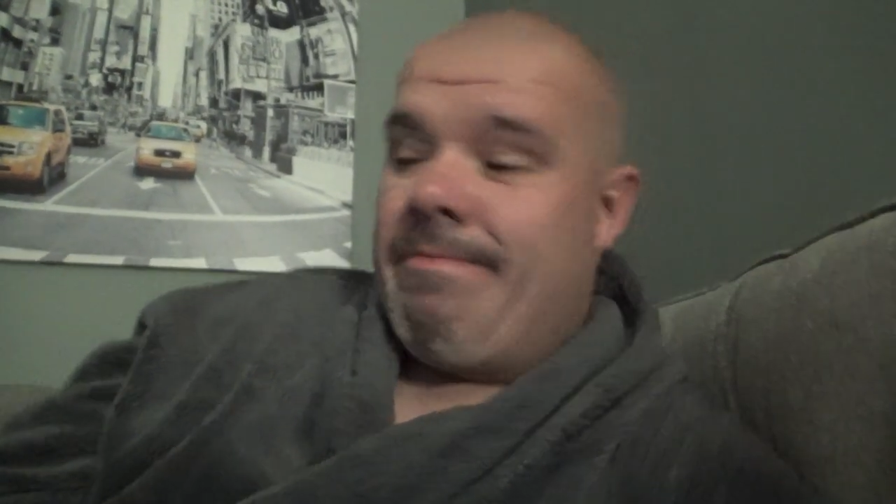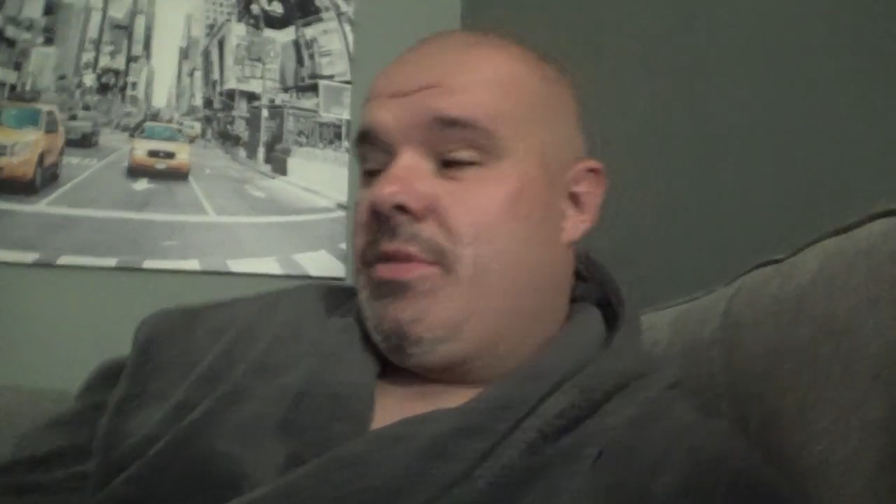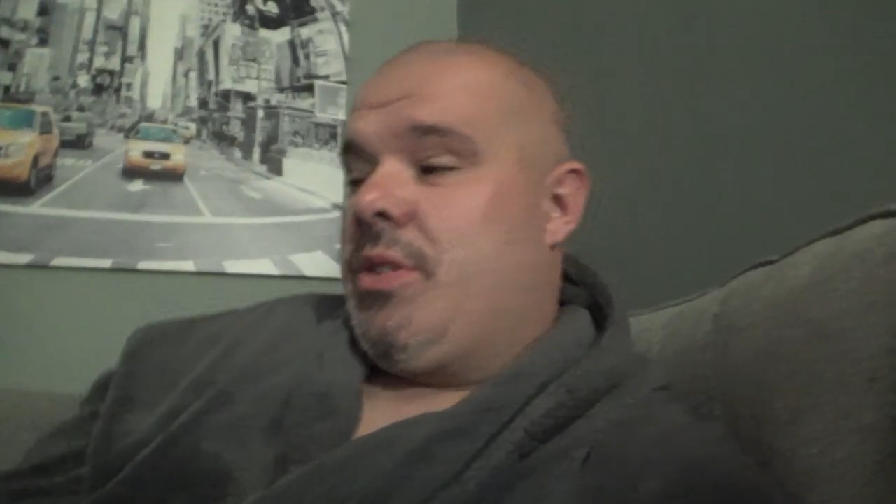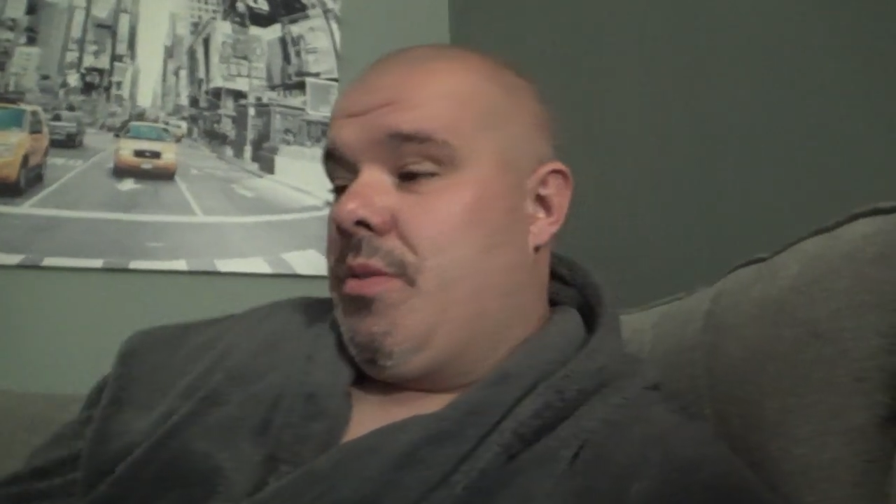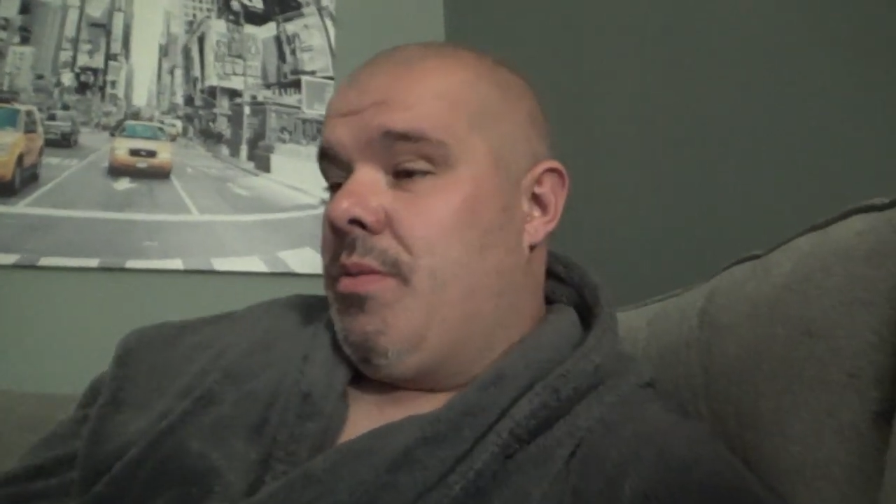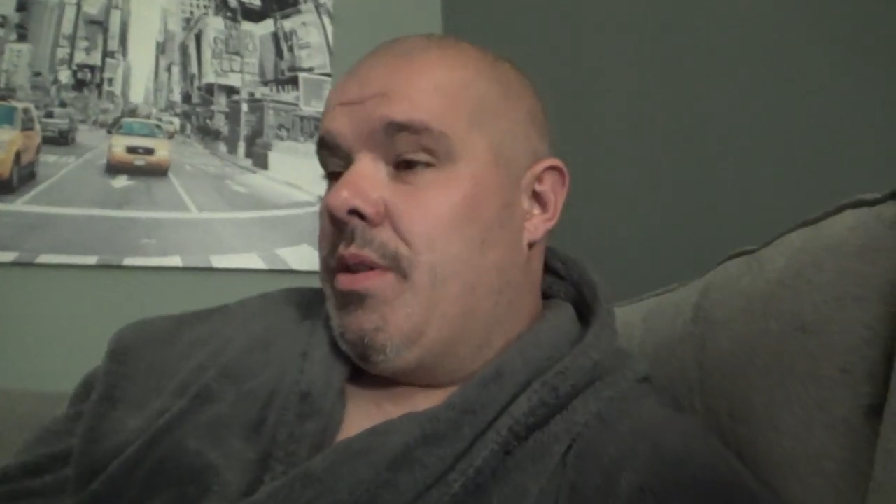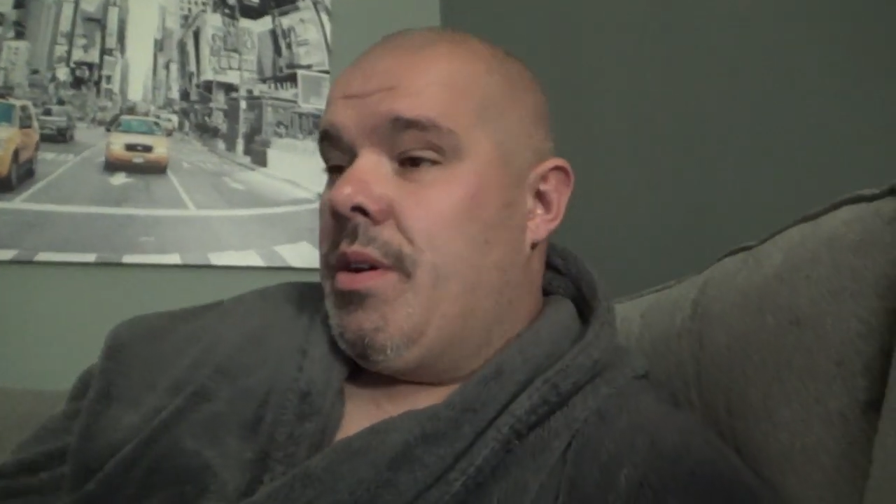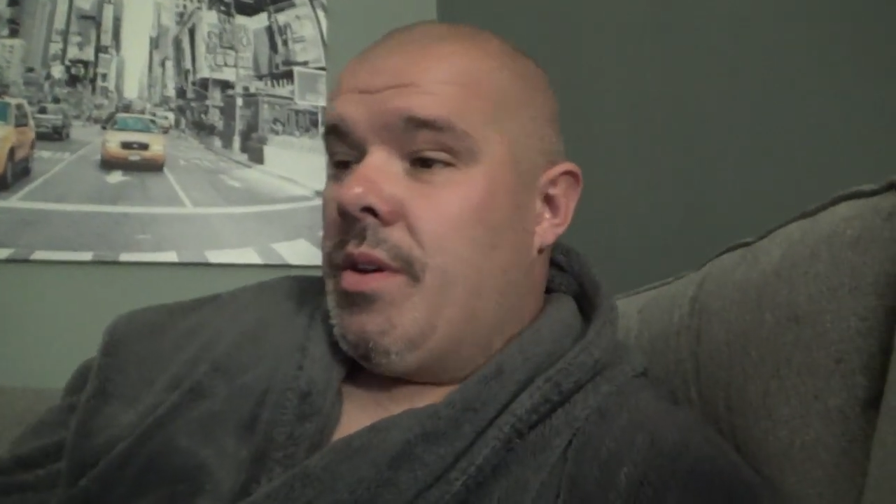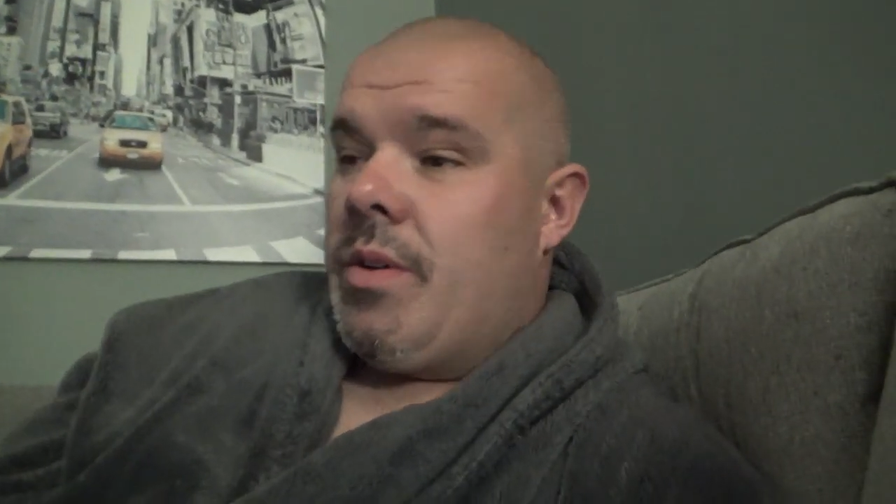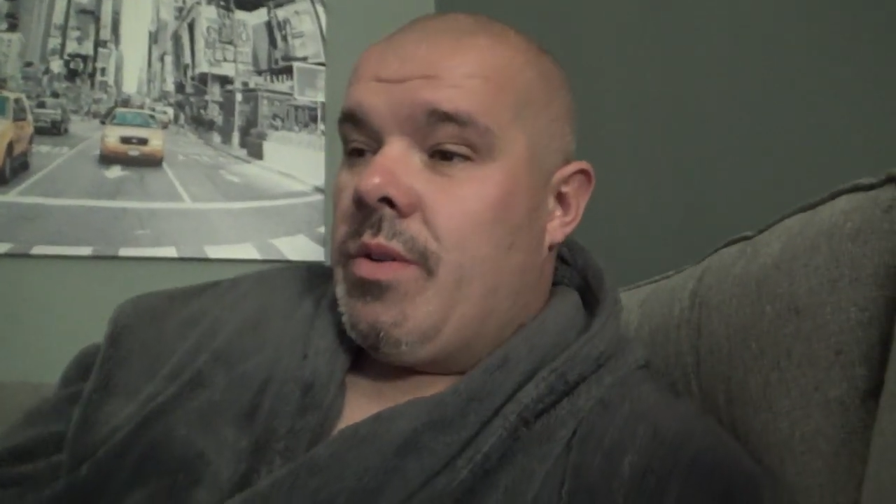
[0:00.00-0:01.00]
So
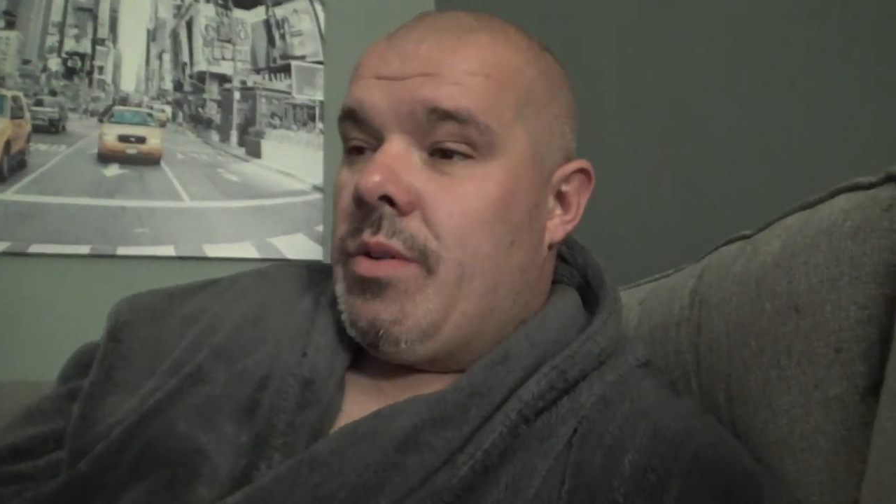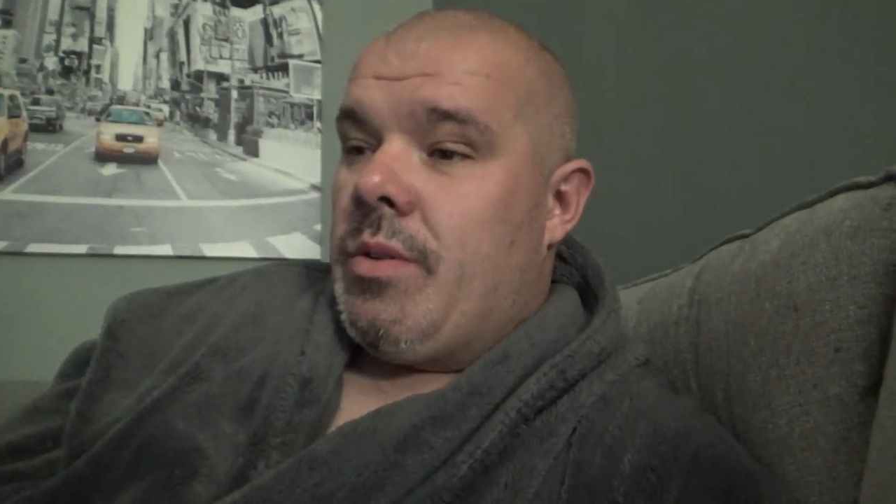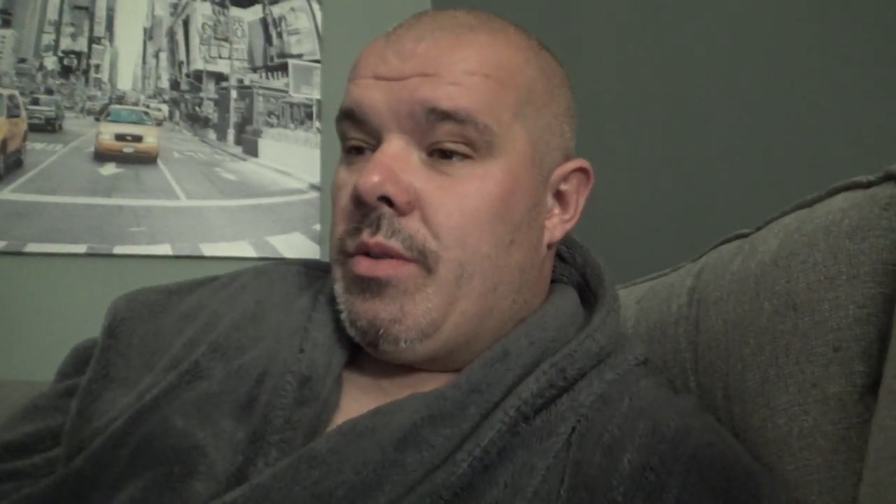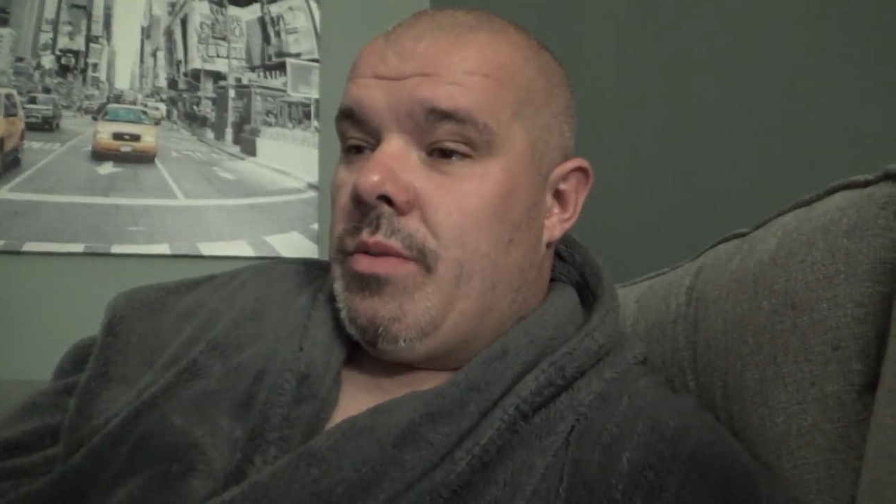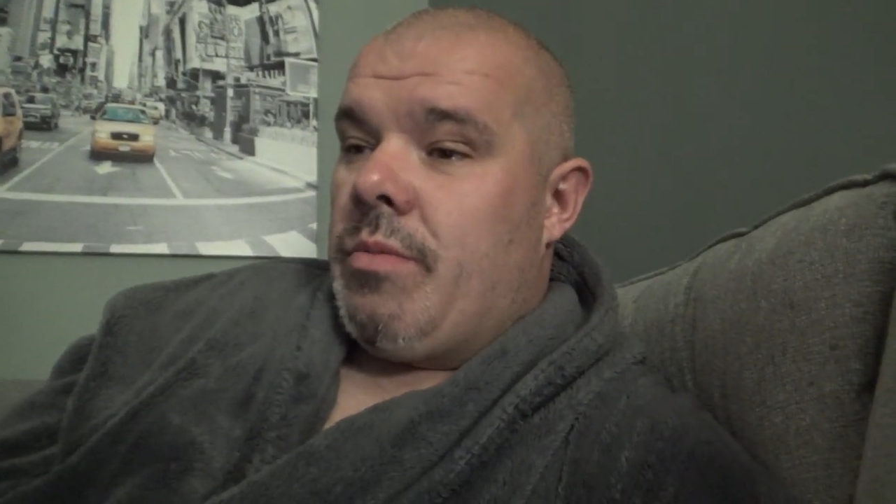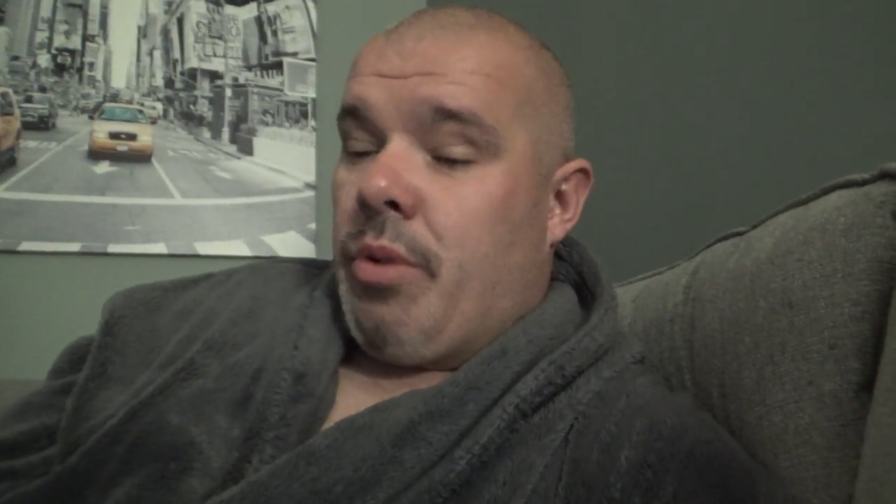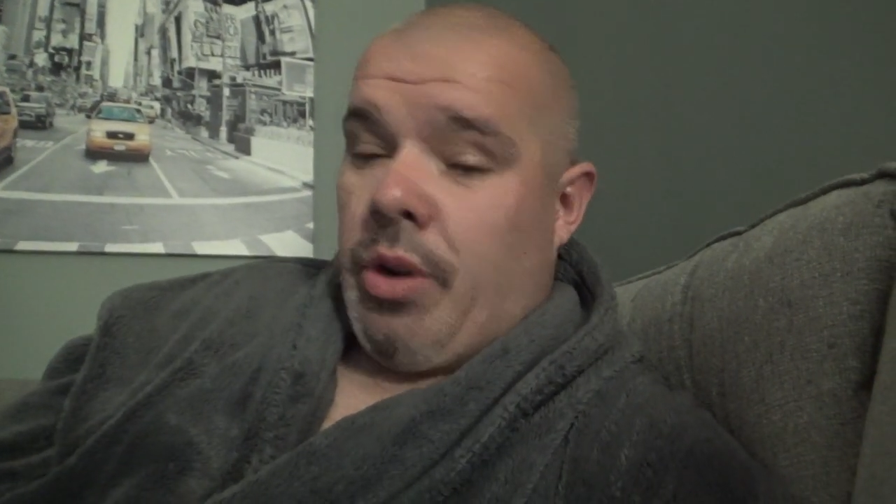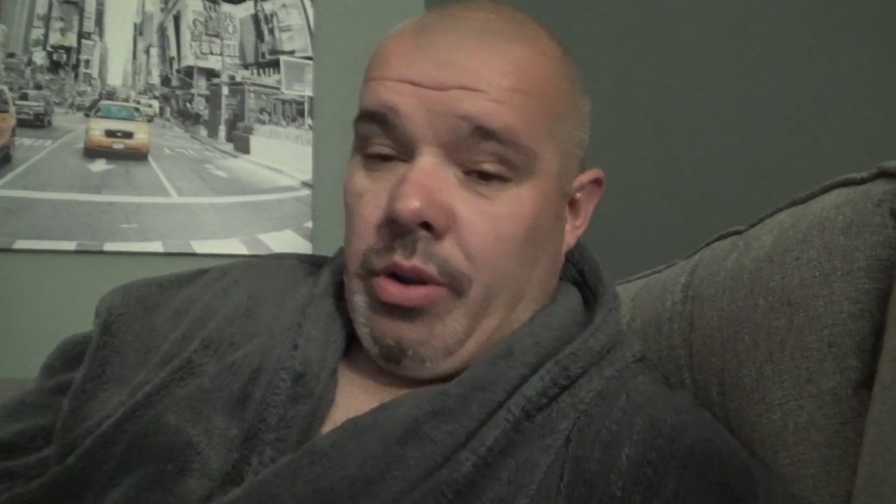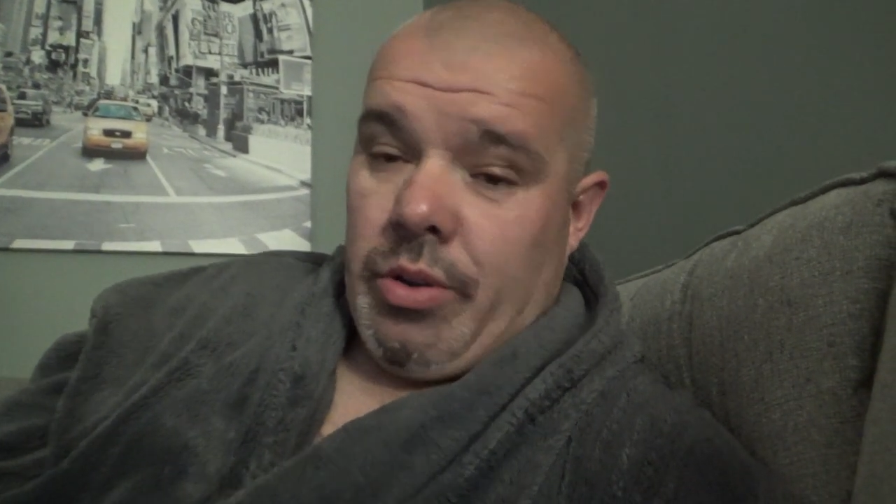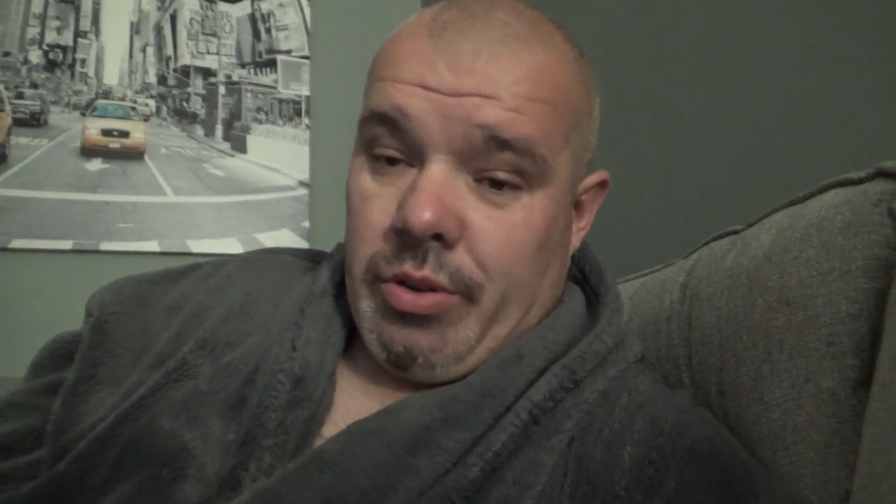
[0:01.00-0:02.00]
Brooke and Lewis